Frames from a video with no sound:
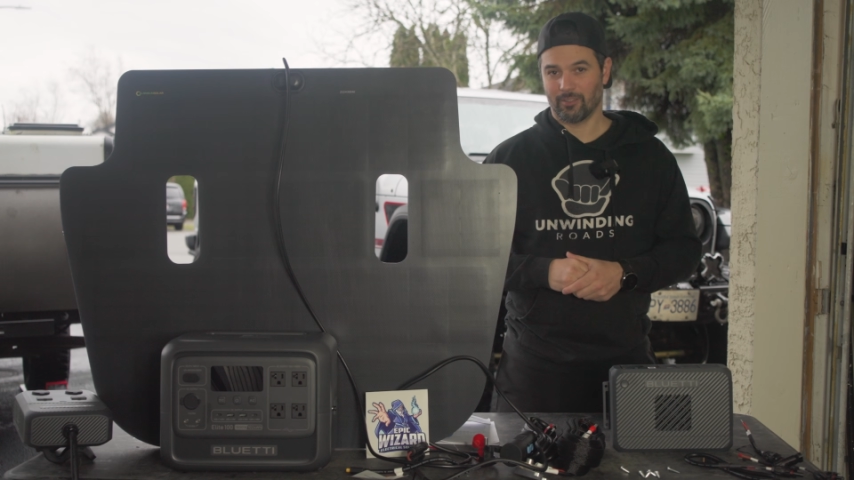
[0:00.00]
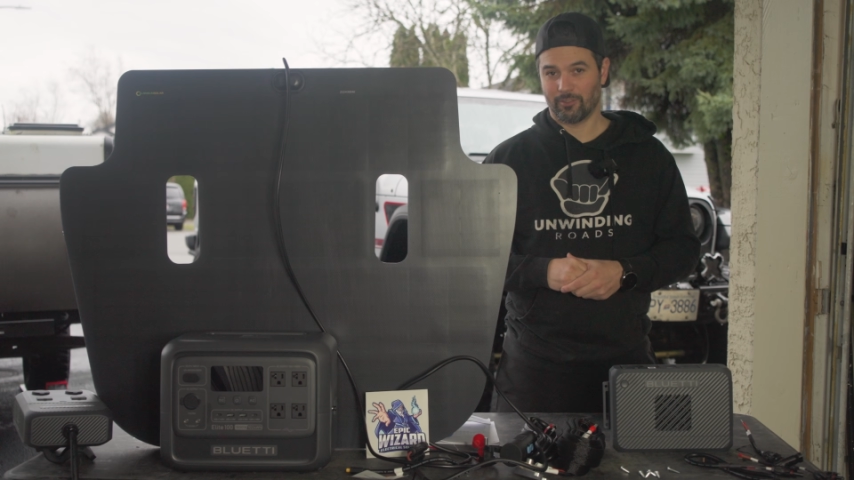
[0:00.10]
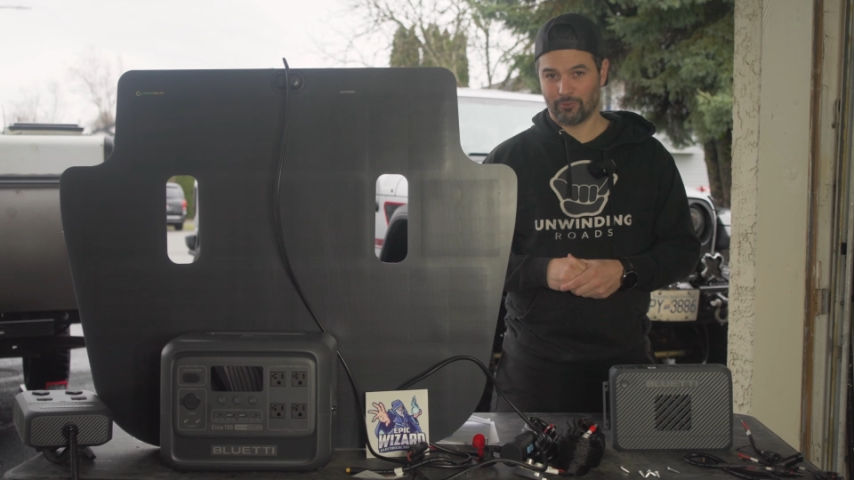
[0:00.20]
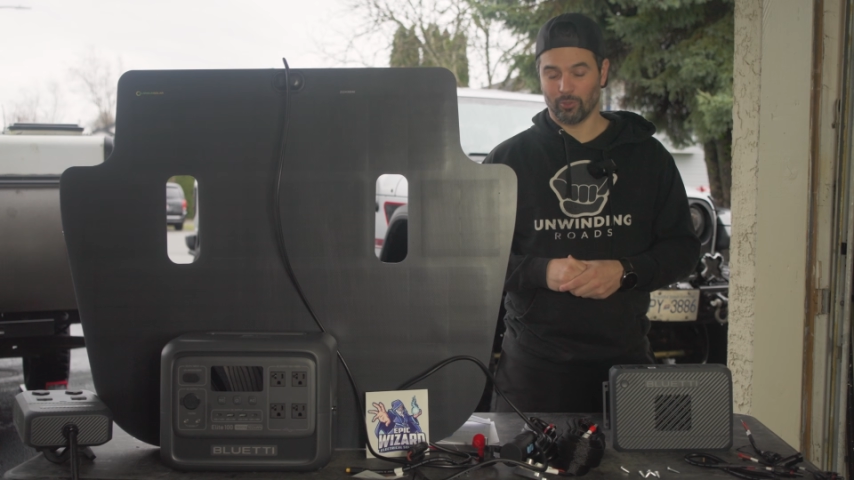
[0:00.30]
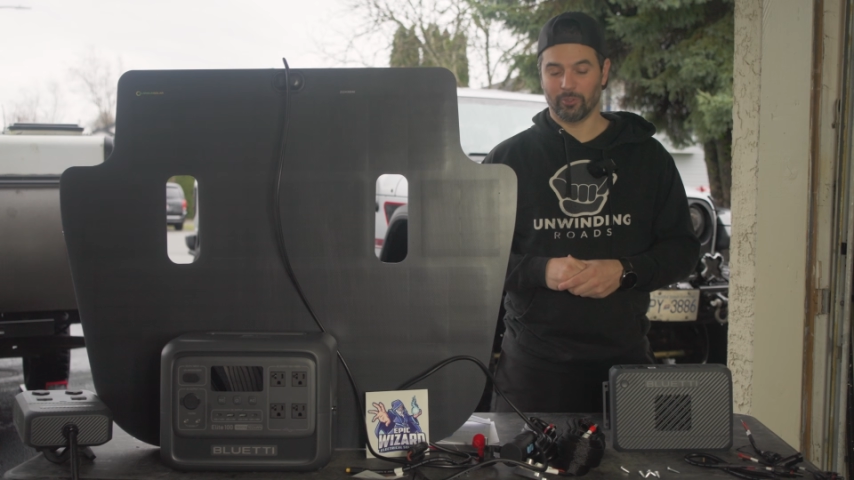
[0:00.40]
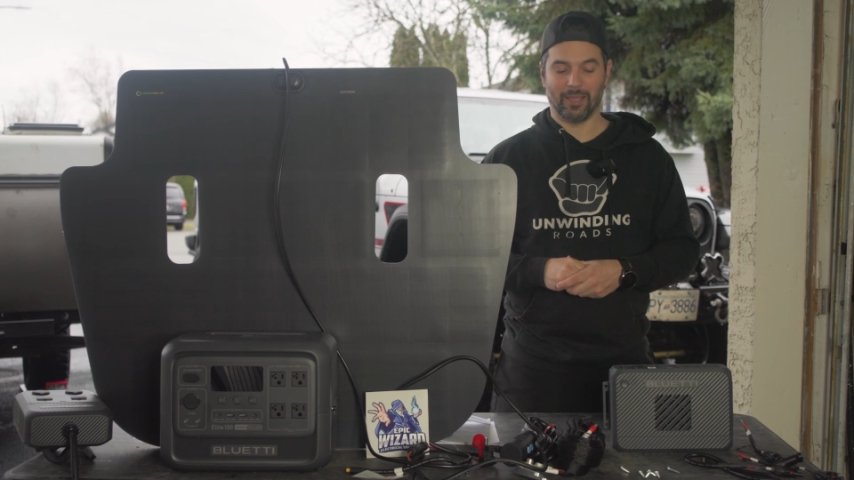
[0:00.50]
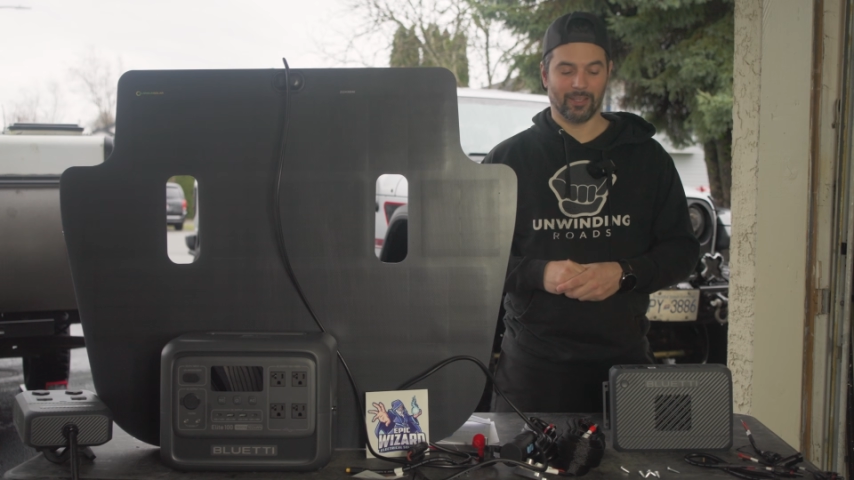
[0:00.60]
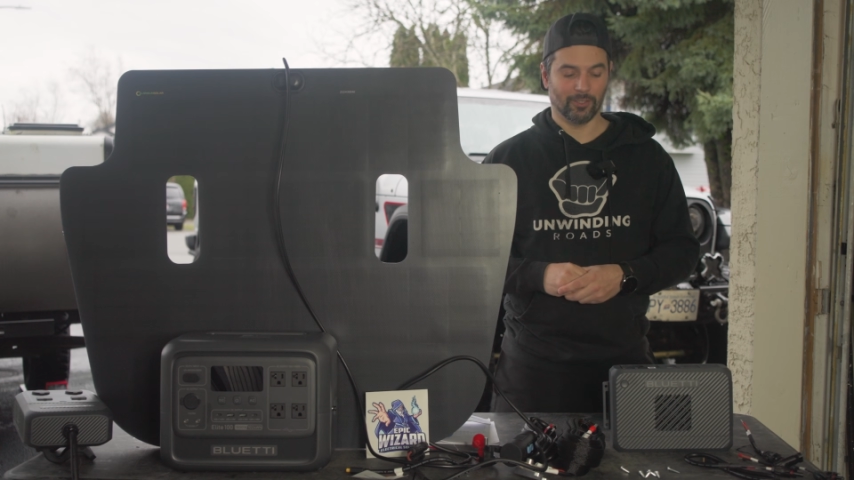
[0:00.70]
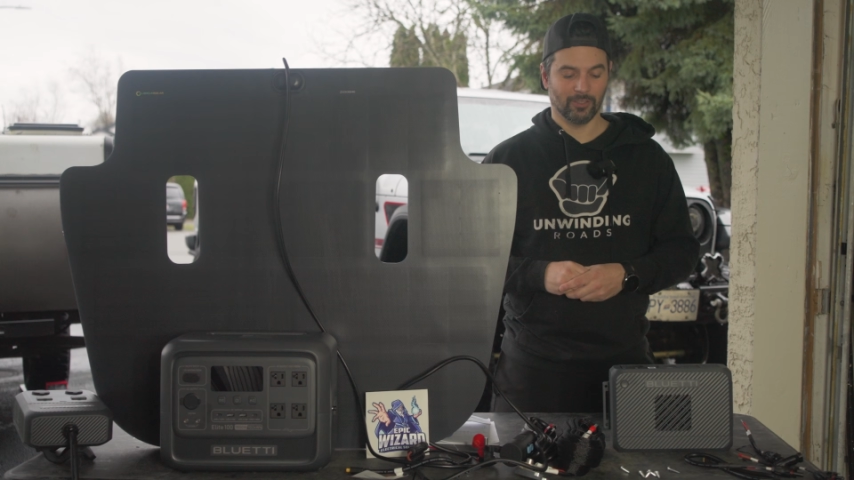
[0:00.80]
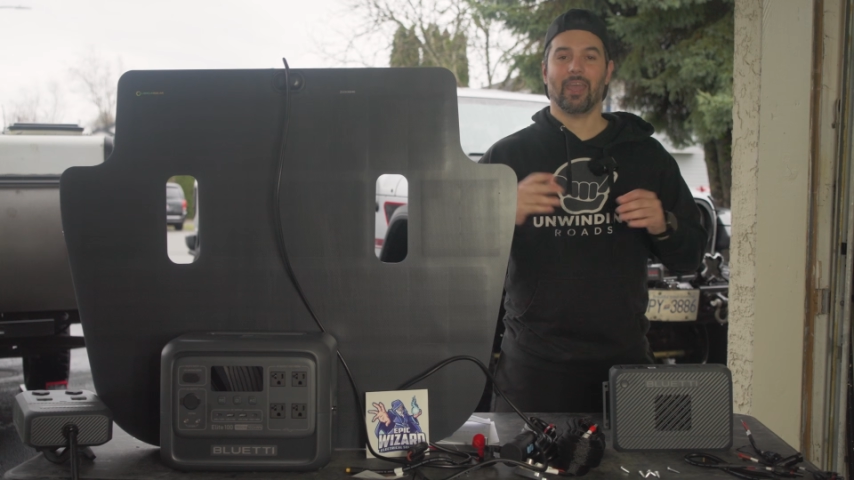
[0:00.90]
solar
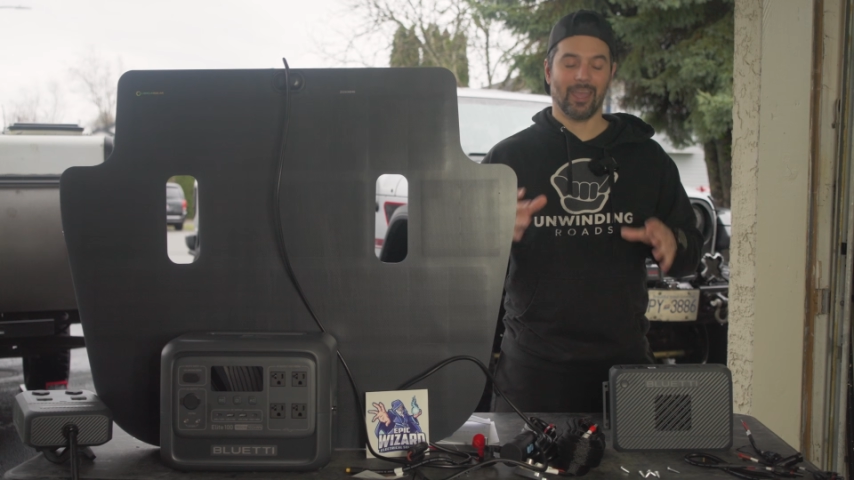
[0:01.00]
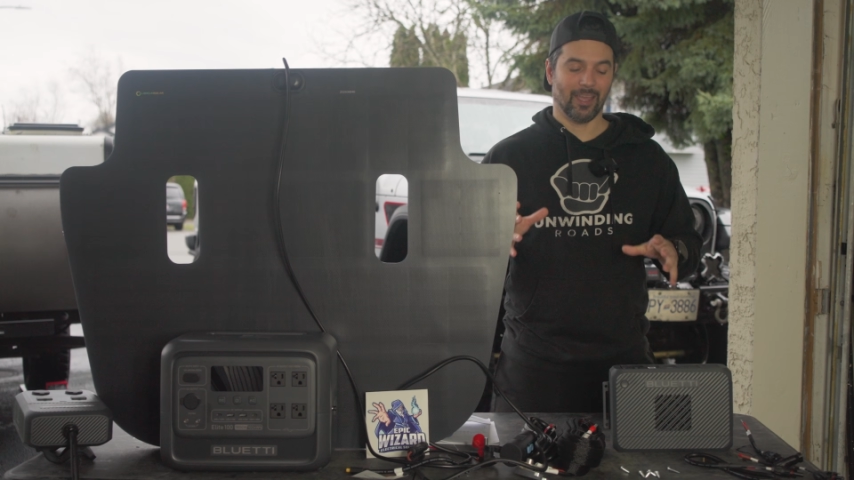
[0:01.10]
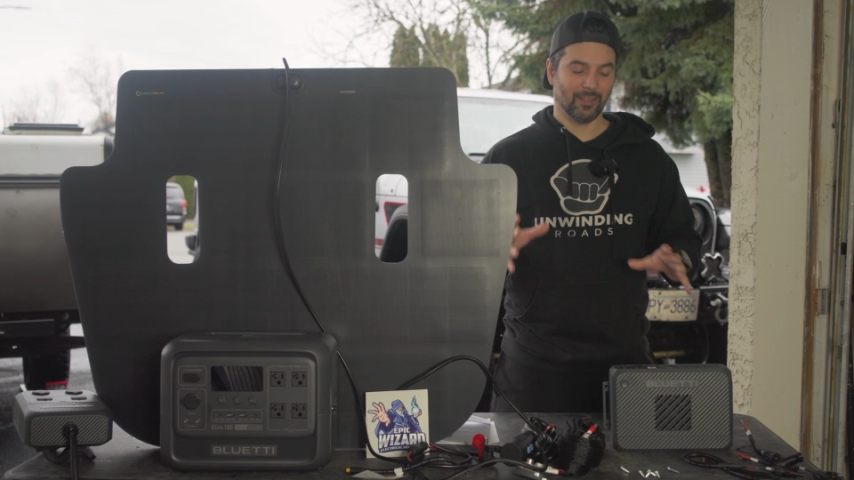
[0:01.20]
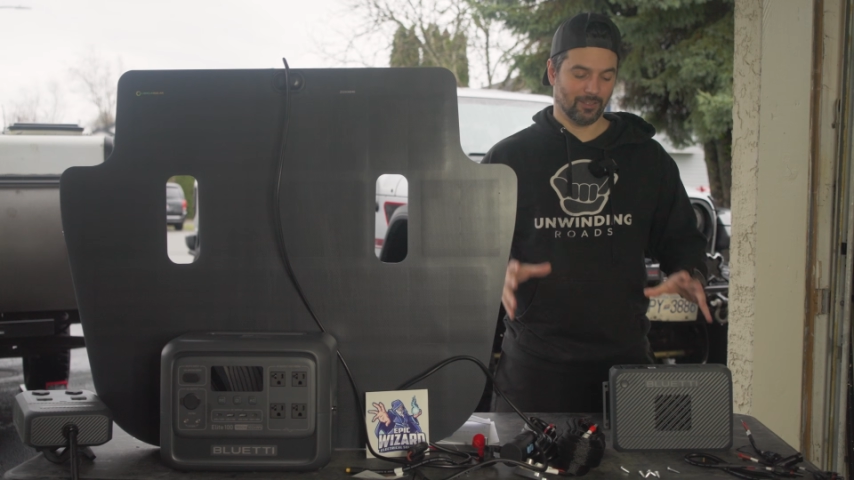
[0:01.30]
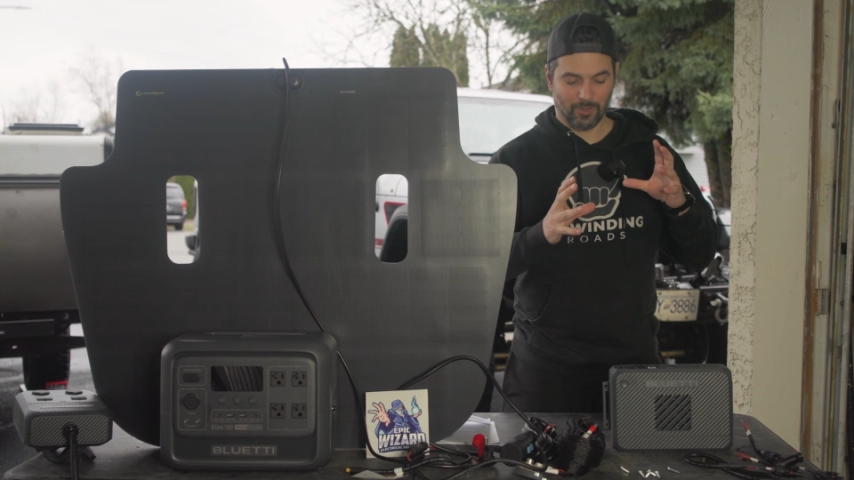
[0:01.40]
panel, and